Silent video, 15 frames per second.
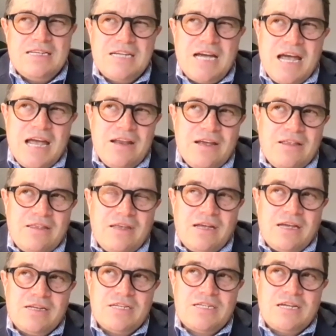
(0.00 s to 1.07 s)

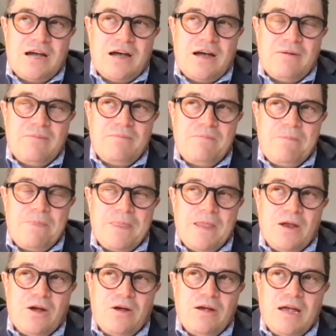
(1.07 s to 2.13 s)

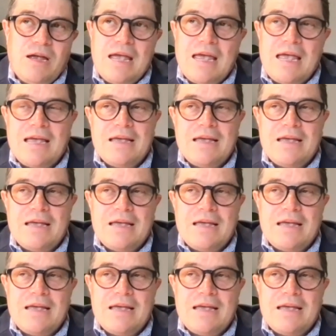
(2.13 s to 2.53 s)
that,